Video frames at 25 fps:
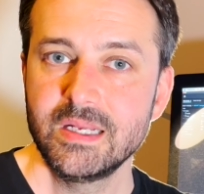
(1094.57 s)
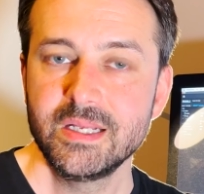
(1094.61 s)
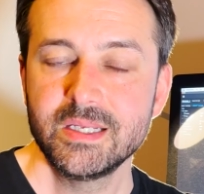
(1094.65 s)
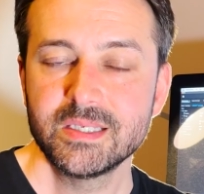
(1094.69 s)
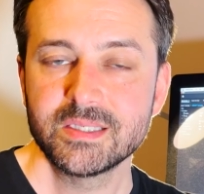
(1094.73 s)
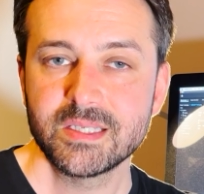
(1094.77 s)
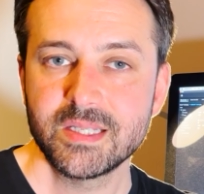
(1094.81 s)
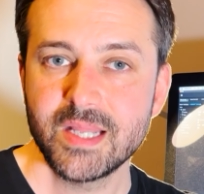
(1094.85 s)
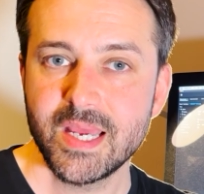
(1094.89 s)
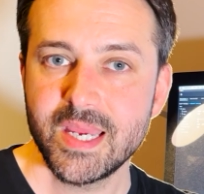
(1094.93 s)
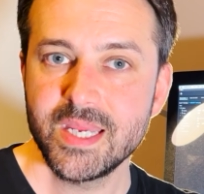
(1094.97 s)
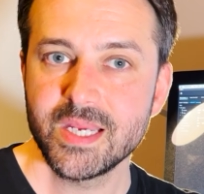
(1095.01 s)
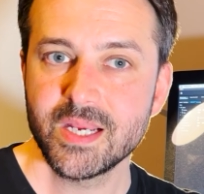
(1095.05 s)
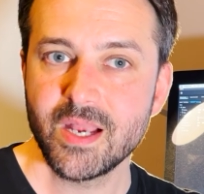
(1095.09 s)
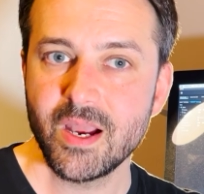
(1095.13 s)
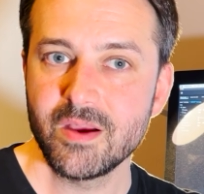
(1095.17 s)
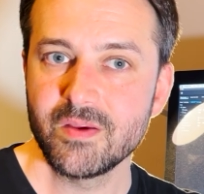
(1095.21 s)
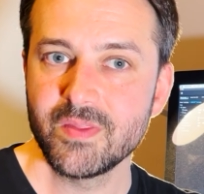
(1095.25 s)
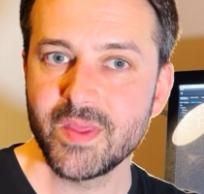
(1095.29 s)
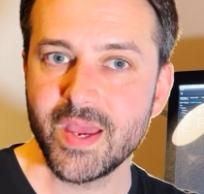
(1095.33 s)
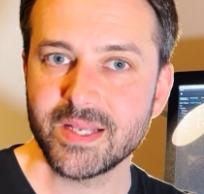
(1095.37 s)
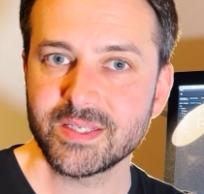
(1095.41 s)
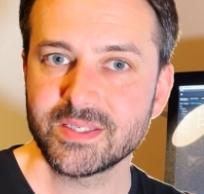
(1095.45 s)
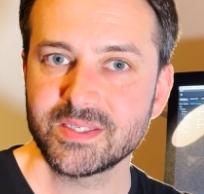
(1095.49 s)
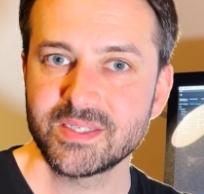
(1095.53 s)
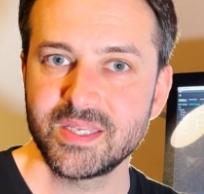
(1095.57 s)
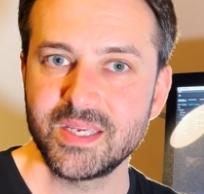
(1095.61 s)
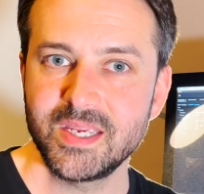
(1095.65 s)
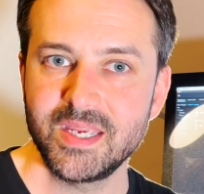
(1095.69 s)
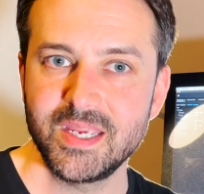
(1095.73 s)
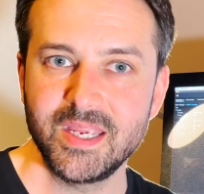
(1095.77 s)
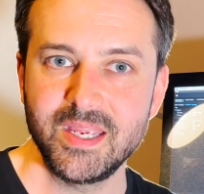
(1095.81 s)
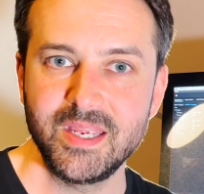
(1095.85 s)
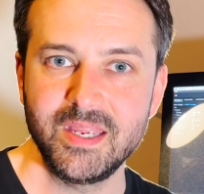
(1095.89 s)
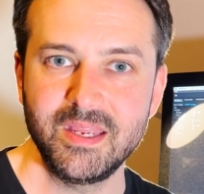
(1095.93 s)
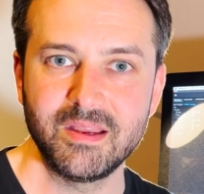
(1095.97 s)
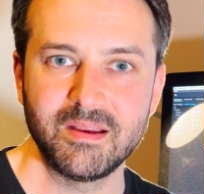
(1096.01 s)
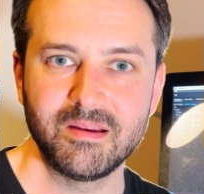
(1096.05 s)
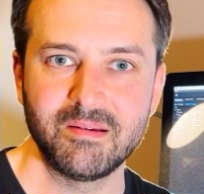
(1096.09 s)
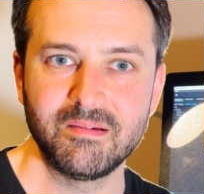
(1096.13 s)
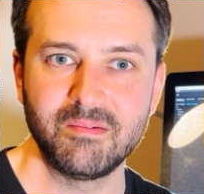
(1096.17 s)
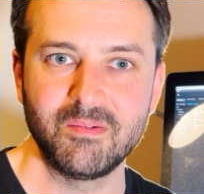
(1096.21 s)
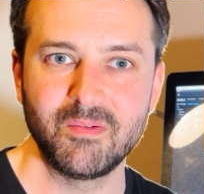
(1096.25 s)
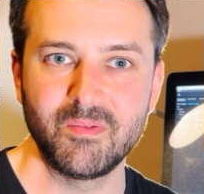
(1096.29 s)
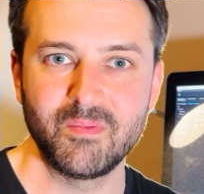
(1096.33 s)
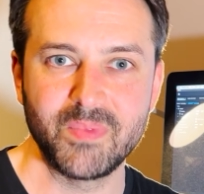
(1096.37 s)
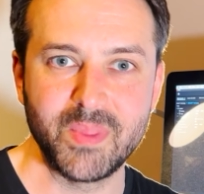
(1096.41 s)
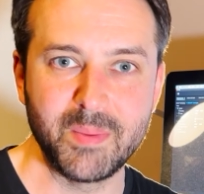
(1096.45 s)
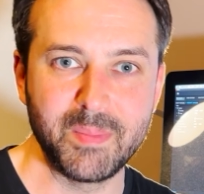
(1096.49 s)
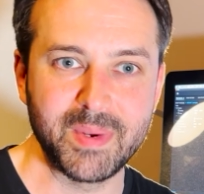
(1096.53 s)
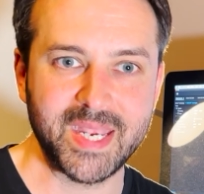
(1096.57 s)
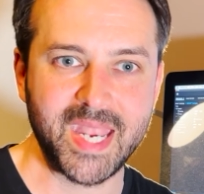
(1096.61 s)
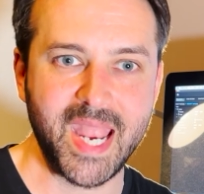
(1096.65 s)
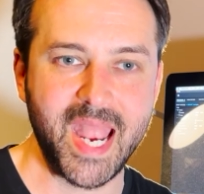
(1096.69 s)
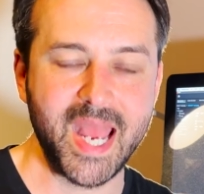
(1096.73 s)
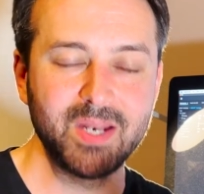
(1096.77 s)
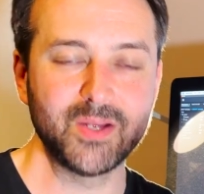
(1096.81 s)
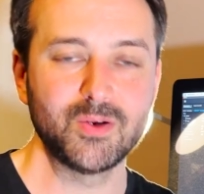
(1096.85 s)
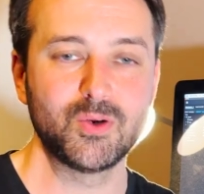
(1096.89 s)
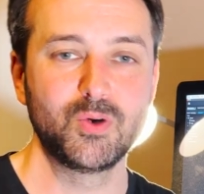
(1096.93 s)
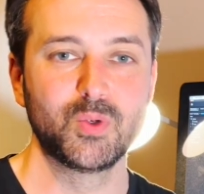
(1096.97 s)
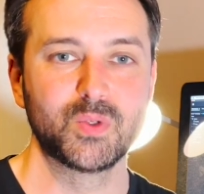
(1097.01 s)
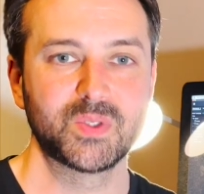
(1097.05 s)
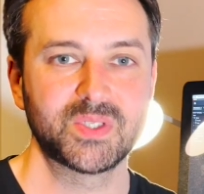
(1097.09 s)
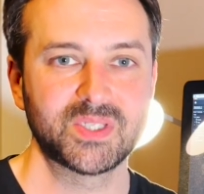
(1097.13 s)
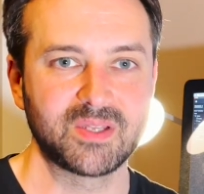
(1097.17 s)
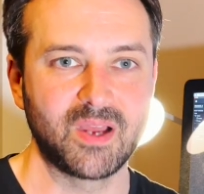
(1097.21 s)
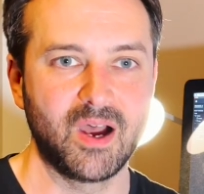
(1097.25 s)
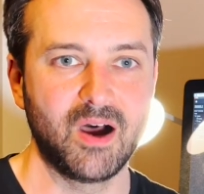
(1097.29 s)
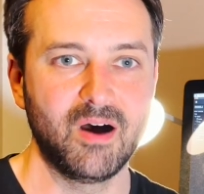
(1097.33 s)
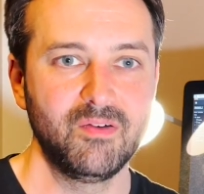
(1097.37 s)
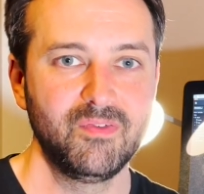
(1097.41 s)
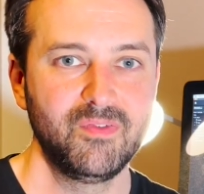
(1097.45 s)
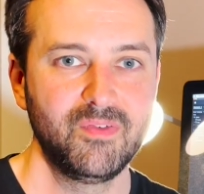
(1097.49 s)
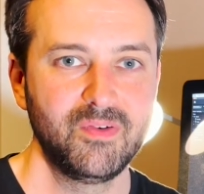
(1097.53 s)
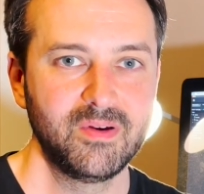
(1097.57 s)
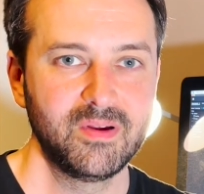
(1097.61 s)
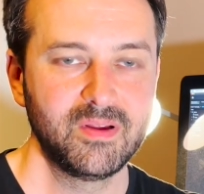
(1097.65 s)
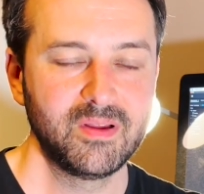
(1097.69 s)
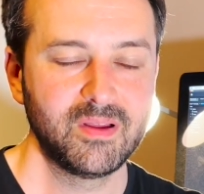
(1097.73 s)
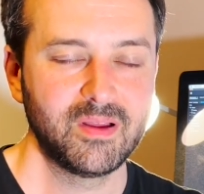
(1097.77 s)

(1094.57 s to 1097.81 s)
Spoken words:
So there you go, that's the mechanical stuff.